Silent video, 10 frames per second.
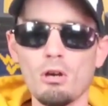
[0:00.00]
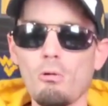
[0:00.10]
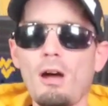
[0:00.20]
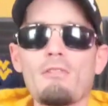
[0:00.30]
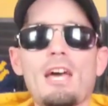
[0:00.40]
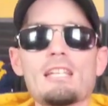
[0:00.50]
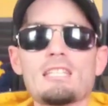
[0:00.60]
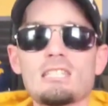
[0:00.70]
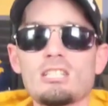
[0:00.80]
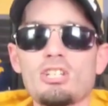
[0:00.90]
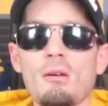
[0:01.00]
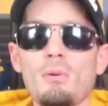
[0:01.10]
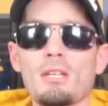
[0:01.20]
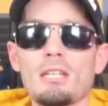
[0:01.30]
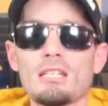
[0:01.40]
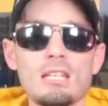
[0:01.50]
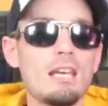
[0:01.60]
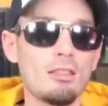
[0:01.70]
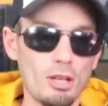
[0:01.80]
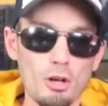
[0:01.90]
Whoever the SEC champion is,
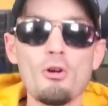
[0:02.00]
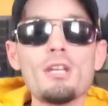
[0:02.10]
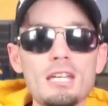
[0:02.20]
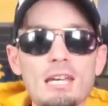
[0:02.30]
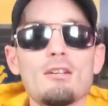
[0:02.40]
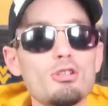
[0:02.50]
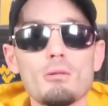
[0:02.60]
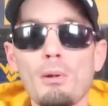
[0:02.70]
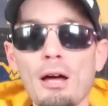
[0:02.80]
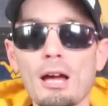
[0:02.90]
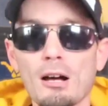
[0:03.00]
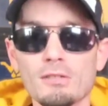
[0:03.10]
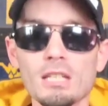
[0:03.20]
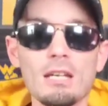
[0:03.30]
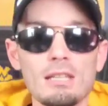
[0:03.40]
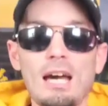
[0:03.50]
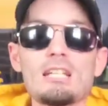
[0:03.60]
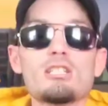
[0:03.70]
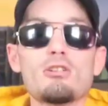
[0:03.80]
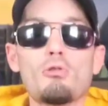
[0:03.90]
they're going to get into the playoffs.
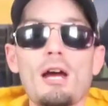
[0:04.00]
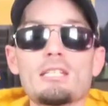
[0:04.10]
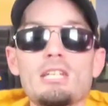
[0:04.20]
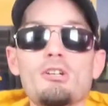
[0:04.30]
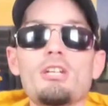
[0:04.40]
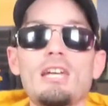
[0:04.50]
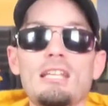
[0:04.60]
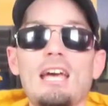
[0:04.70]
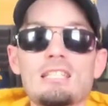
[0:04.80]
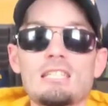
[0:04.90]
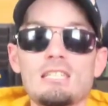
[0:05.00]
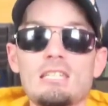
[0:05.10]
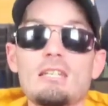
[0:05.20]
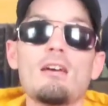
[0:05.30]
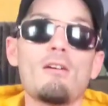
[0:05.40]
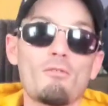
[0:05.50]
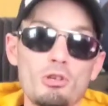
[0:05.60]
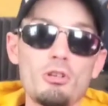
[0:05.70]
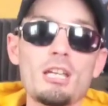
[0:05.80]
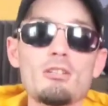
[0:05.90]
That is the criteria in the SEC. For
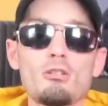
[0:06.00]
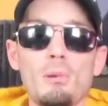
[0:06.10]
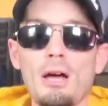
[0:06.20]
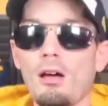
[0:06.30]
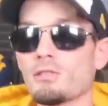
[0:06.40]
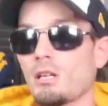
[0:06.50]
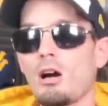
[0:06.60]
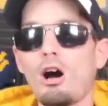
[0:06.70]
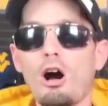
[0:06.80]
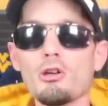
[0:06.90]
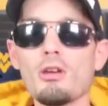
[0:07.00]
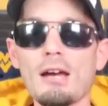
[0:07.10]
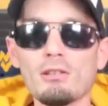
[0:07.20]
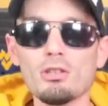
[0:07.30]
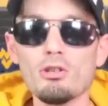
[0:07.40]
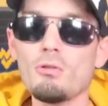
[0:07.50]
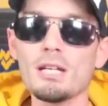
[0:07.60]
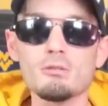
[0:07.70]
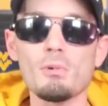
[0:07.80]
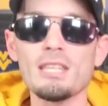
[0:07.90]
you to get into the playoffs, all you have to do
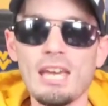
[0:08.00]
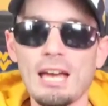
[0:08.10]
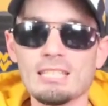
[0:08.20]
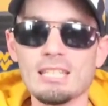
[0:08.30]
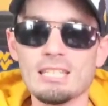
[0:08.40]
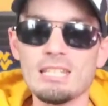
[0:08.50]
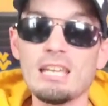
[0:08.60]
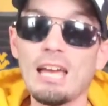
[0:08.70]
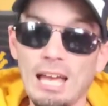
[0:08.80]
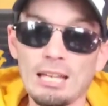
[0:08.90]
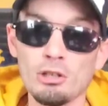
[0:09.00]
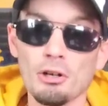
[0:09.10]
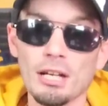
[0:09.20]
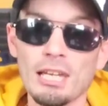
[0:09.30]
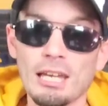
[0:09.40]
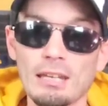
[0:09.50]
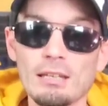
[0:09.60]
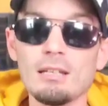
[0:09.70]
is win the SEC and you're in.